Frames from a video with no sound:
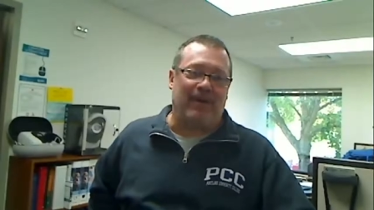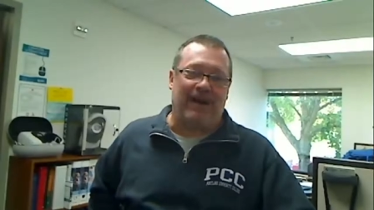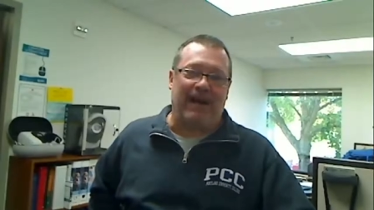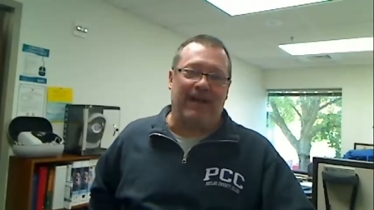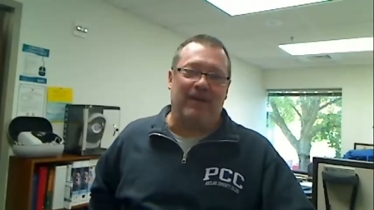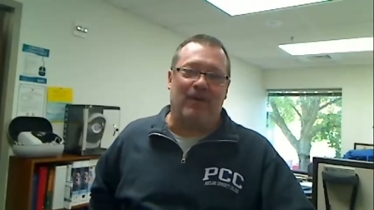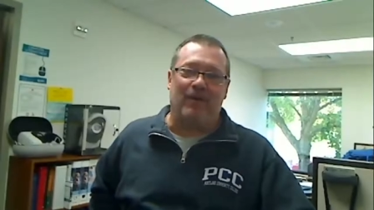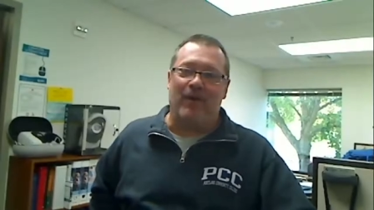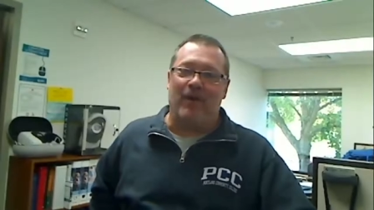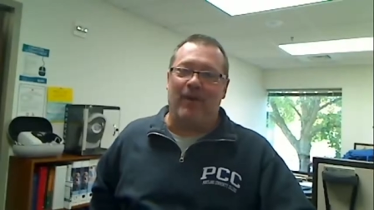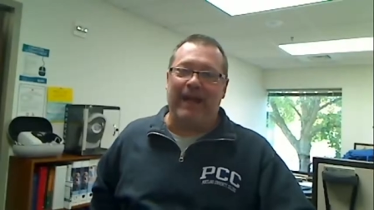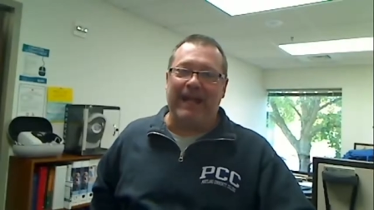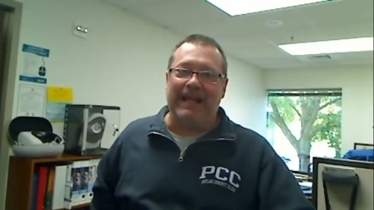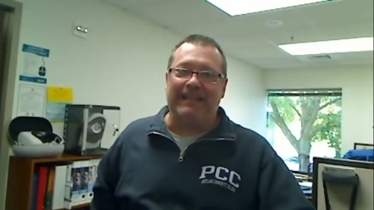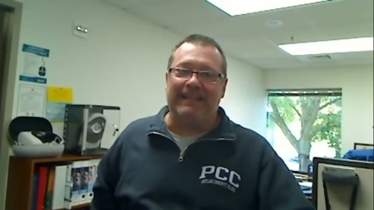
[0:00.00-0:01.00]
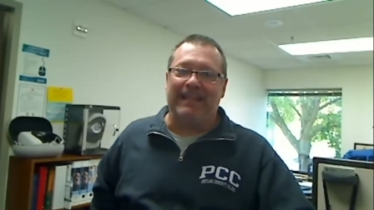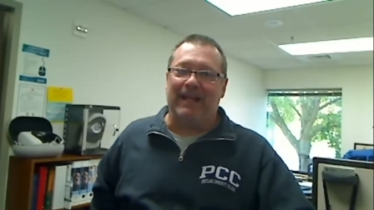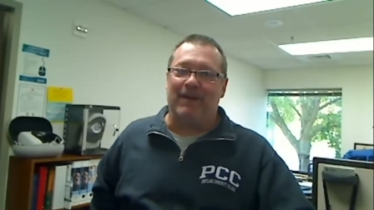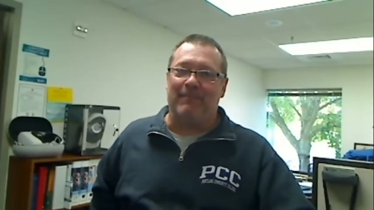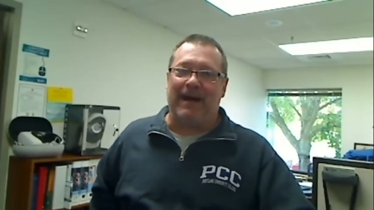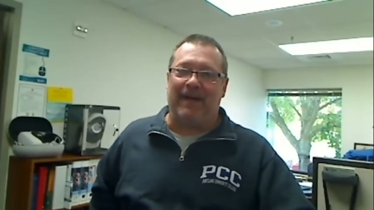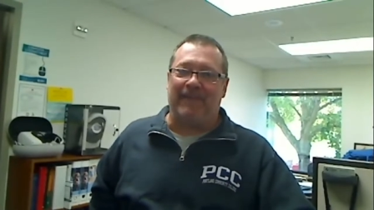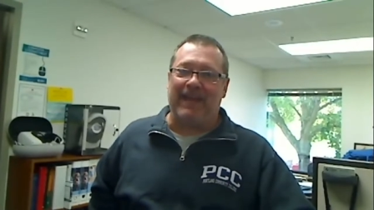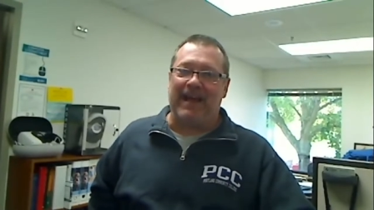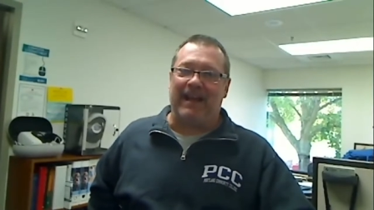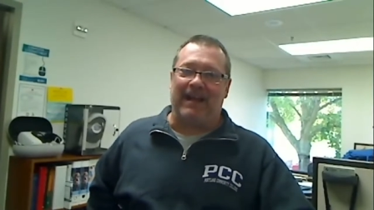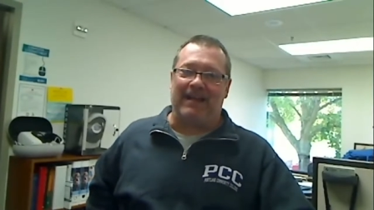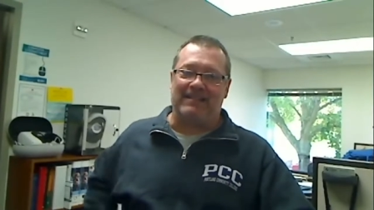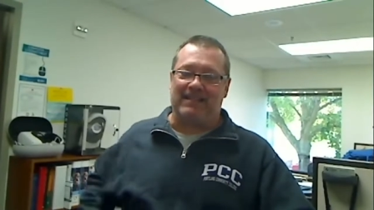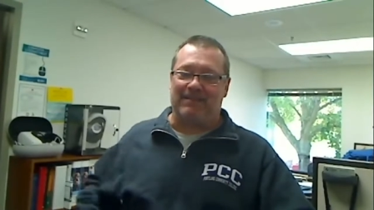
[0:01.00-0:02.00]
I don't know anything about that.
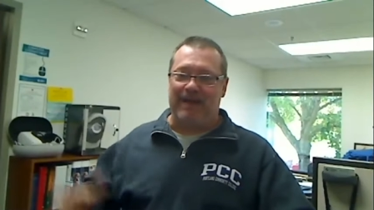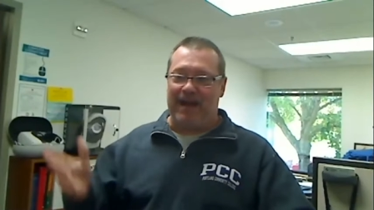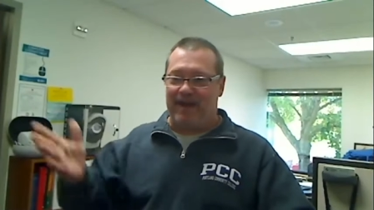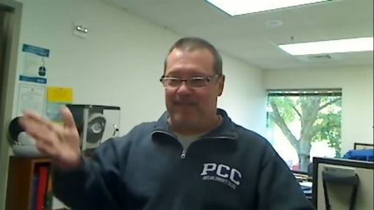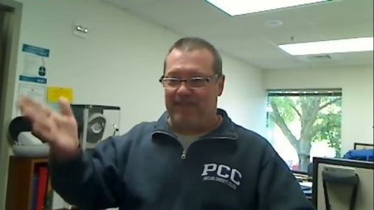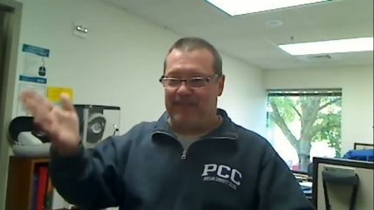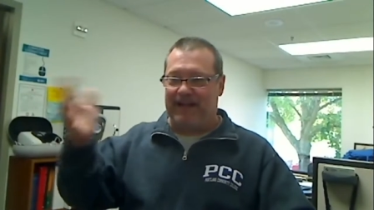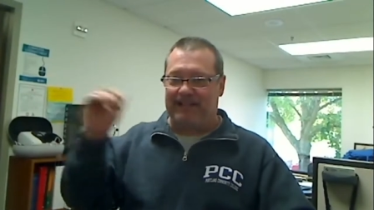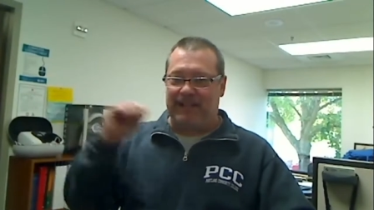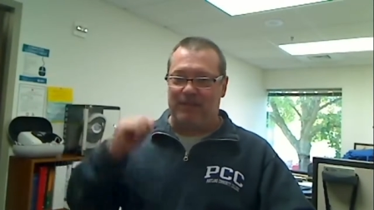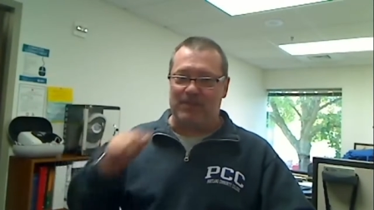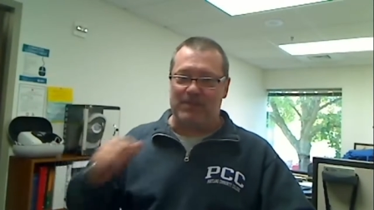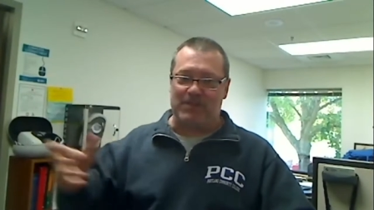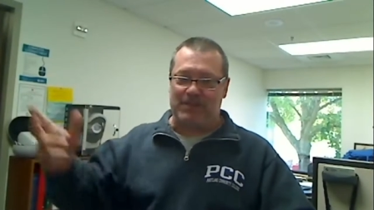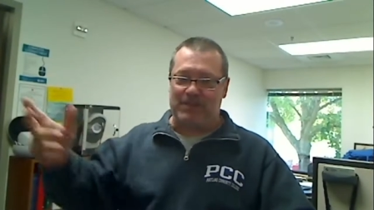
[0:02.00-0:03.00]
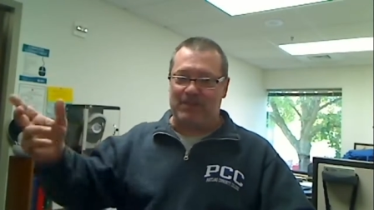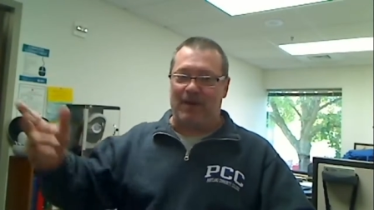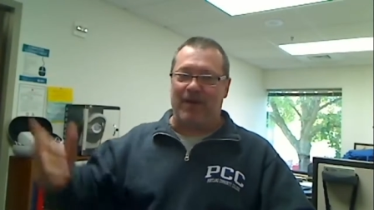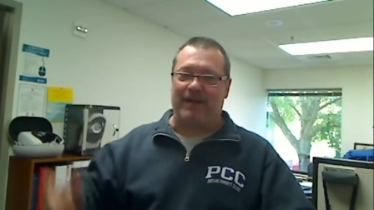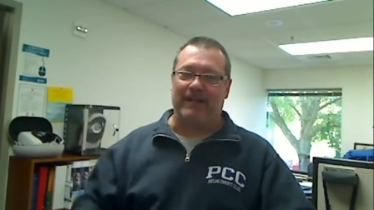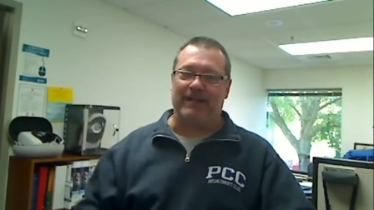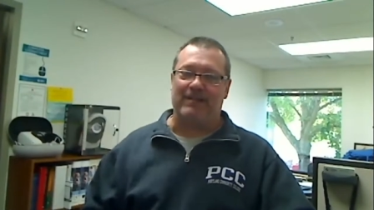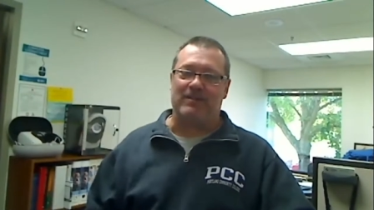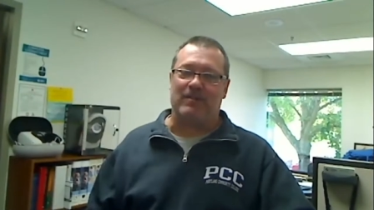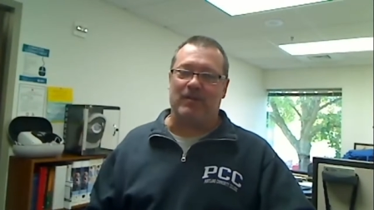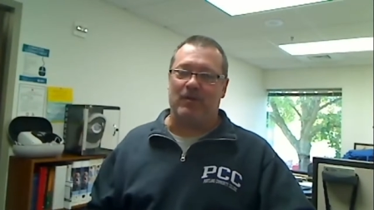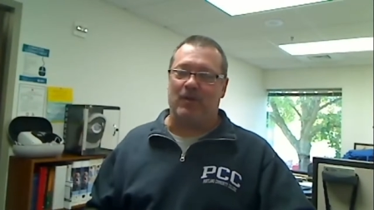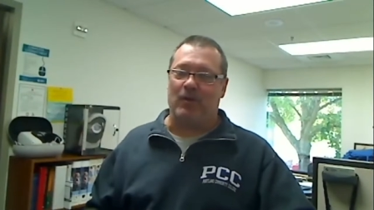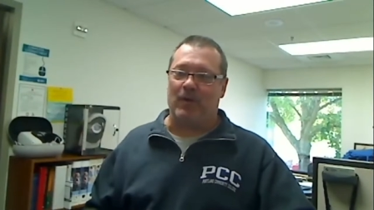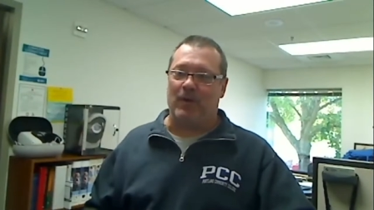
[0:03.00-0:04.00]
As a matter of fact, I was just talking
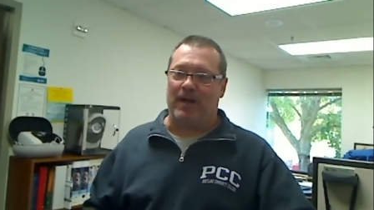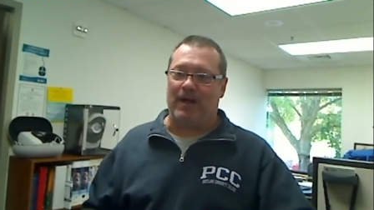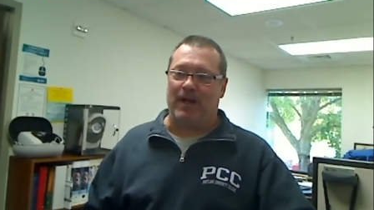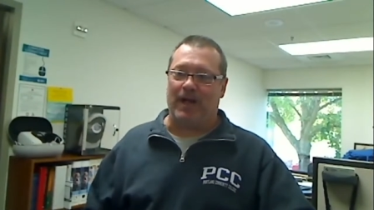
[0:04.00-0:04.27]
to